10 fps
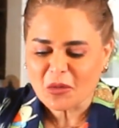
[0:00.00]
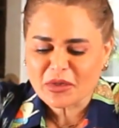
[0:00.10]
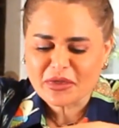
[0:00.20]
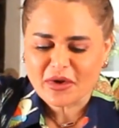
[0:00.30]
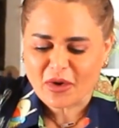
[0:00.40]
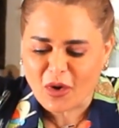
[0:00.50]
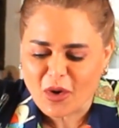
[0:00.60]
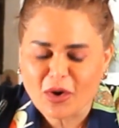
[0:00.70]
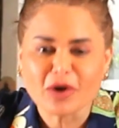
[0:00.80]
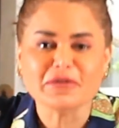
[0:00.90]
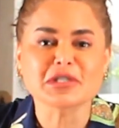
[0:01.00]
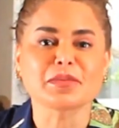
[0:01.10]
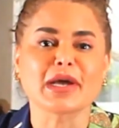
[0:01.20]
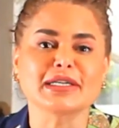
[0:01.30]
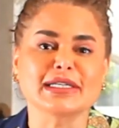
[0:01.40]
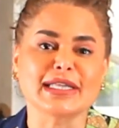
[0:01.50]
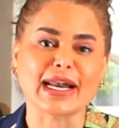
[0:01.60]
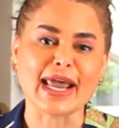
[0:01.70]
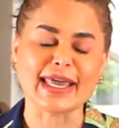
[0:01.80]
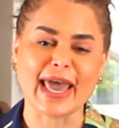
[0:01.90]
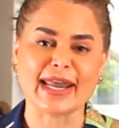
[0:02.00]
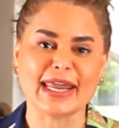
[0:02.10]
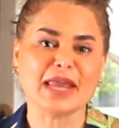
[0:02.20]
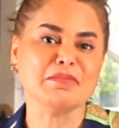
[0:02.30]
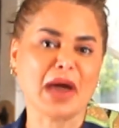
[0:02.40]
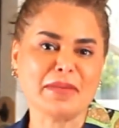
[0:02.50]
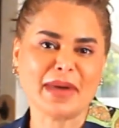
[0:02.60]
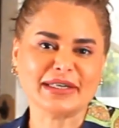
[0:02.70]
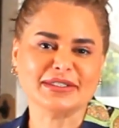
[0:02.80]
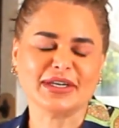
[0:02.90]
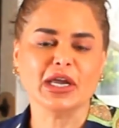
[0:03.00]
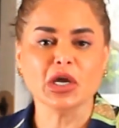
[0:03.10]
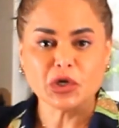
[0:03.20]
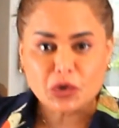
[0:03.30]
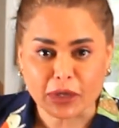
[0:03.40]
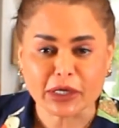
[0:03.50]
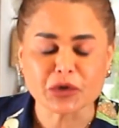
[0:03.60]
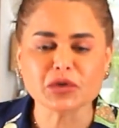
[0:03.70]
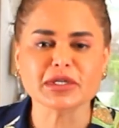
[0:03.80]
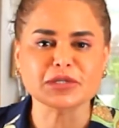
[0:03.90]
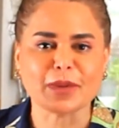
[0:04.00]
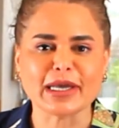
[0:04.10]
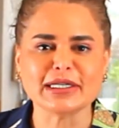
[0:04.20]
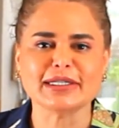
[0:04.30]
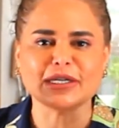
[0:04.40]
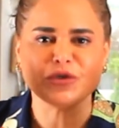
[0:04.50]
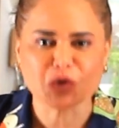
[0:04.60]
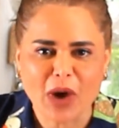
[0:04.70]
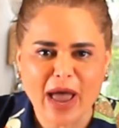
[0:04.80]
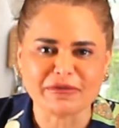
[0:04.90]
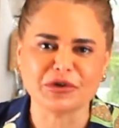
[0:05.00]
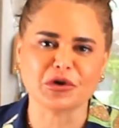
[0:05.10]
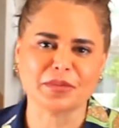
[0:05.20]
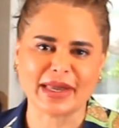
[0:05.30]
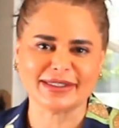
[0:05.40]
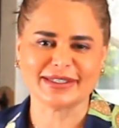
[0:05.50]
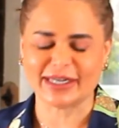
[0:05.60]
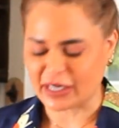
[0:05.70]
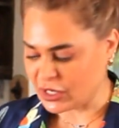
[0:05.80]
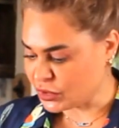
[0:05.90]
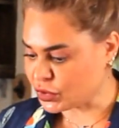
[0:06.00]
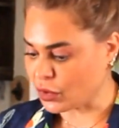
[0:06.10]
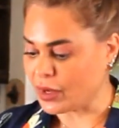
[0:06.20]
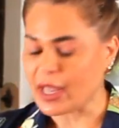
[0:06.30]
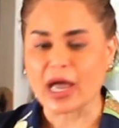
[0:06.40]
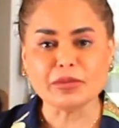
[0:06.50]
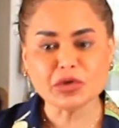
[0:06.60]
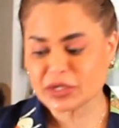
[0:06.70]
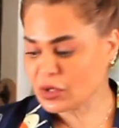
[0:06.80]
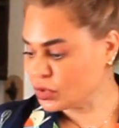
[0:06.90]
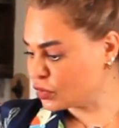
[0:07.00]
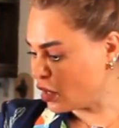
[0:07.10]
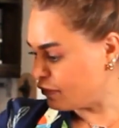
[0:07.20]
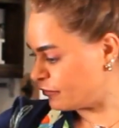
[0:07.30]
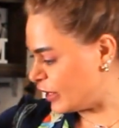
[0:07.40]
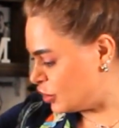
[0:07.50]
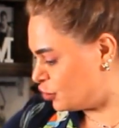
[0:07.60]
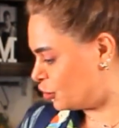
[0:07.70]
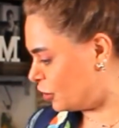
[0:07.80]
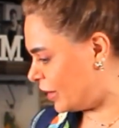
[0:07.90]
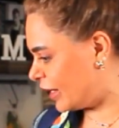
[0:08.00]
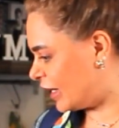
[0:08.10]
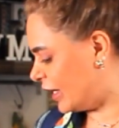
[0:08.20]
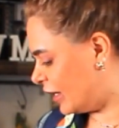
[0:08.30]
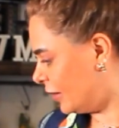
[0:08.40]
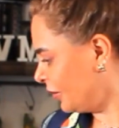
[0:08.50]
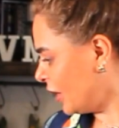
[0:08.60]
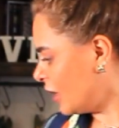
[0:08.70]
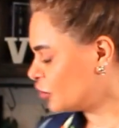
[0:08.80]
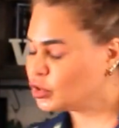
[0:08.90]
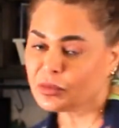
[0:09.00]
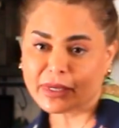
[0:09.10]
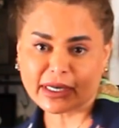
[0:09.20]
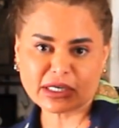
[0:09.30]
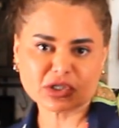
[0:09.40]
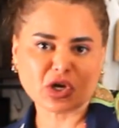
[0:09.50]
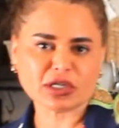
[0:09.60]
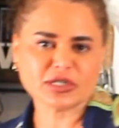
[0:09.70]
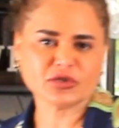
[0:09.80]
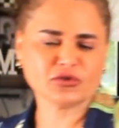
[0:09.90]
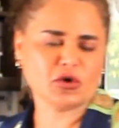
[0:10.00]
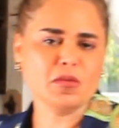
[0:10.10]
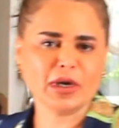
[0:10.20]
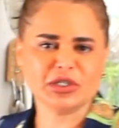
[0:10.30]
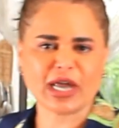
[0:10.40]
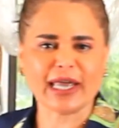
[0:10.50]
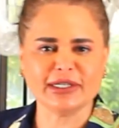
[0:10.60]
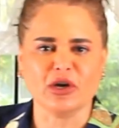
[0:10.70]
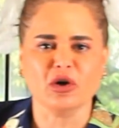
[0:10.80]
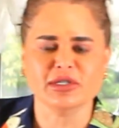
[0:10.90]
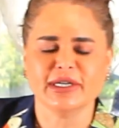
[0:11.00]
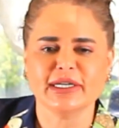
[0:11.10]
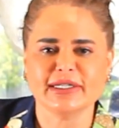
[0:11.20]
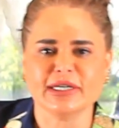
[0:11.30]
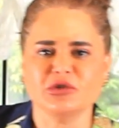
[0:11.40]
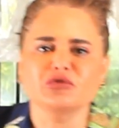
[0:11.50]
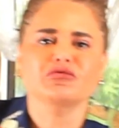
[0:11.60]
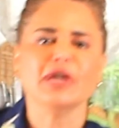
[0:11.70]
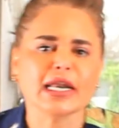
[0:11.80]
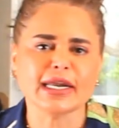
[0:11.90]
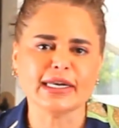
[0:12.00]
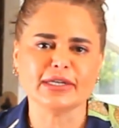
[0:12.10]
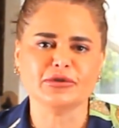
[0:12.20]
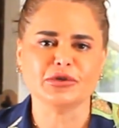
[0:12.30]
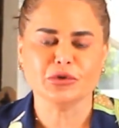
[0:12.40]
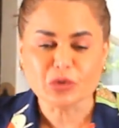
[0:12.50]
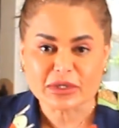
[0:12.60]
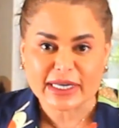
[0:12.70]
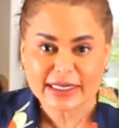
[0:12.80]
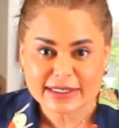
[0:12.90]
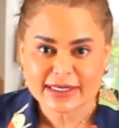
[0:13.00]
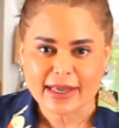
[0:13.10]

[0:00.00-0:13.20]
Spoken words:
with all of the spices that I carry in my pantry. You can use the spices that you have in your pantry. So I'm using also a fresh turmeric here. Turmeric has got so much antioxidants that you really need to use it